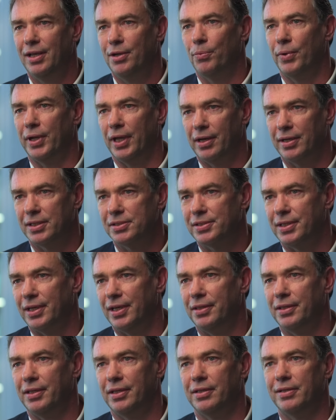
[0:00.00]
We
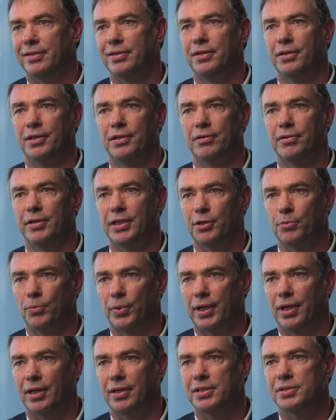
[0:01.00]
understand the engineering,
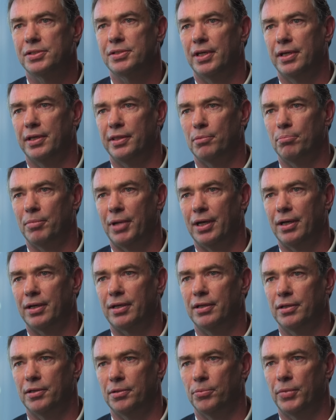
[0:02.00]
we understand the
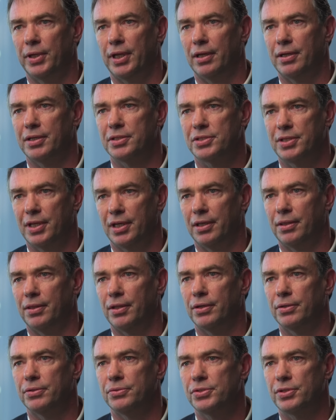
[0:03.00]
market, and we understand
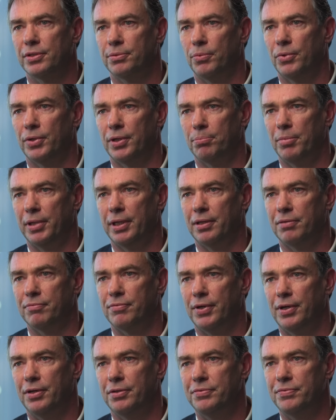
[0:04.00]
those that want to be
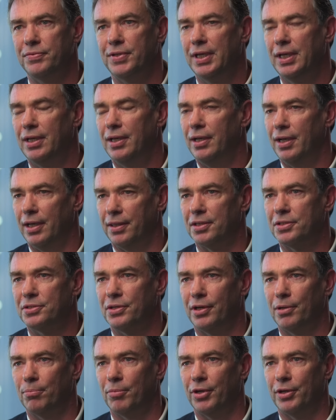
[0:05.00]
involved and the
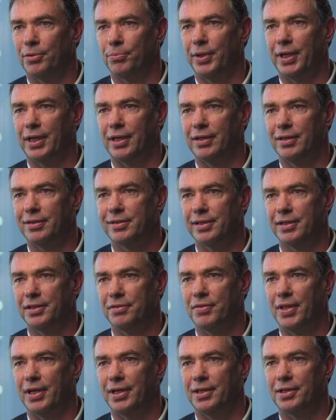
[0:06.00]
timeline we can
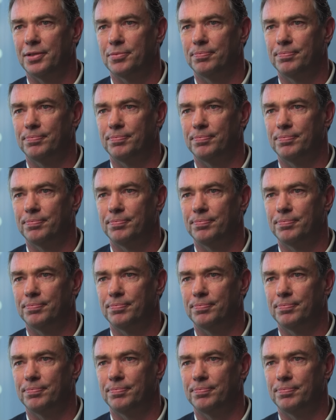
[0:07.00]
achieve that.